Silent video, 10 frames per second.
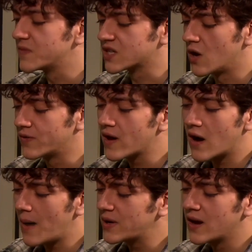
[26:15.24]
So
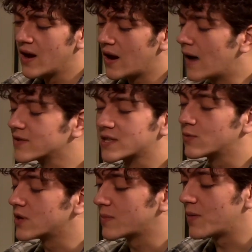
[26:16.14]
there, I mean, obviously
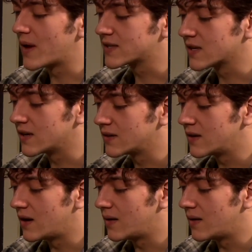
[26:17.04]
we're talking about Mexican.